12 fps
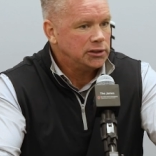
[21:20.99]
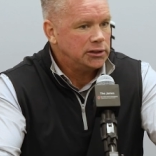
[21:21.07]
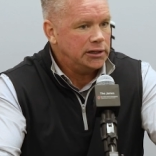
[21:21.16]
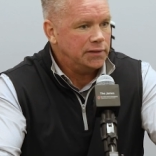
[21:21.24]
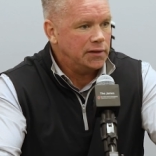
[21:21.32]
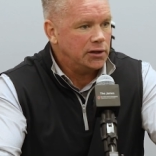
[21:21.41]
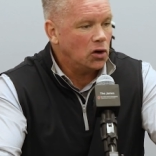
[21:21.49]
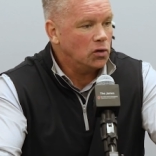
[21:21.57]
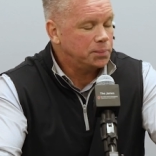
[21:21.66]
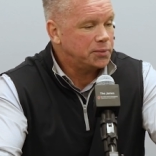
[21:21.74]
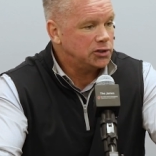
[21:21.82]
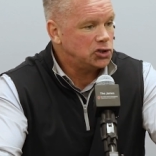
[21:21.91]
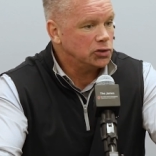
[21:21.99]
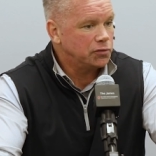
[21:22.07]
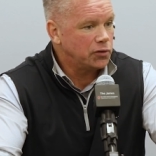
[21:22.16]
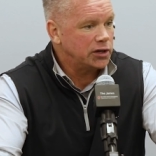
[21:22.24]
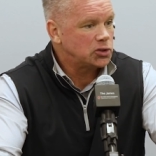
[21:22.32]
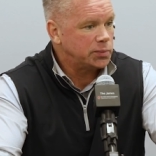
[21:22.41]
and then hope that your
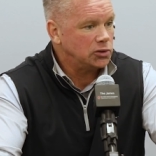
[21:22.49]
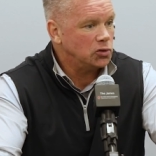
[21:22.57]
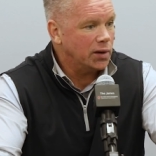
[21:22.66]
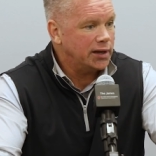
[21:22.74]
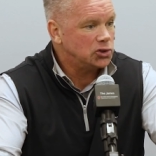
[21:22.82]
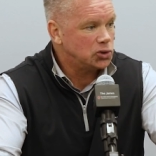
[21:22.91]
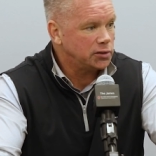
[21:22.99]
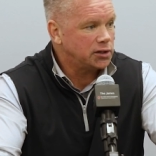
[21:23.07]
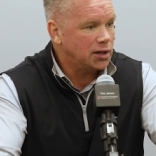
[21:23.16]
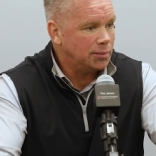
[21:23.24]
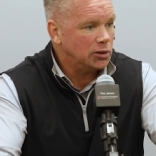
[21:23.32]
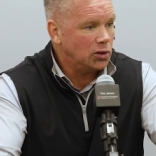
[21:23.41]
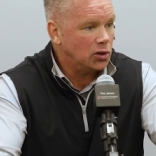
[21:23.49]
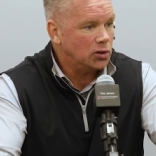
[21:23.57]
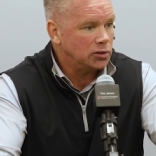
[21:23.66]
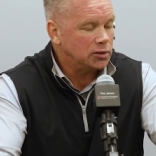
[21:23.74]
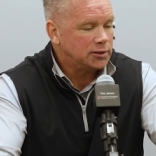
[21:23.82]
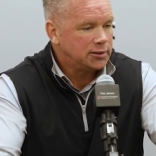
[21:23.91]
freshmen gradually come
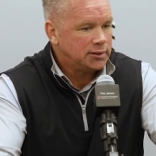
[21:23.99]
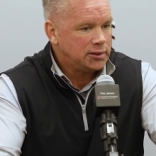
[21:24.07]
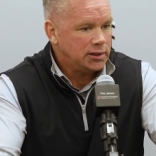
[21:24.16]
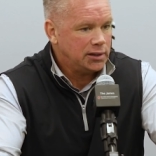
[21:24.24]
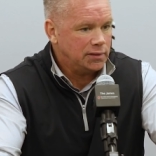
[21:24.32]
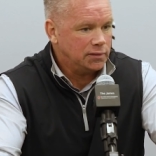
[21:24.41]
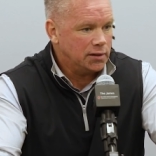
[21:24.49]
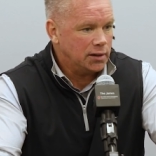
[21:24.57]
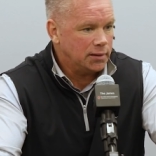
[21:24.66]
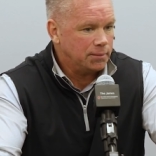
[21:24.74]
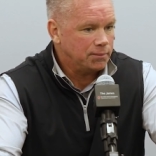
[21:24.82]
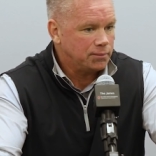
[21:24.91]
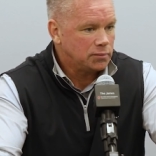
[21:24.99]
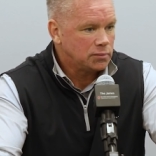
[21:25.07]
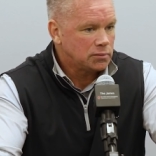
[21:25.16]
along. And um,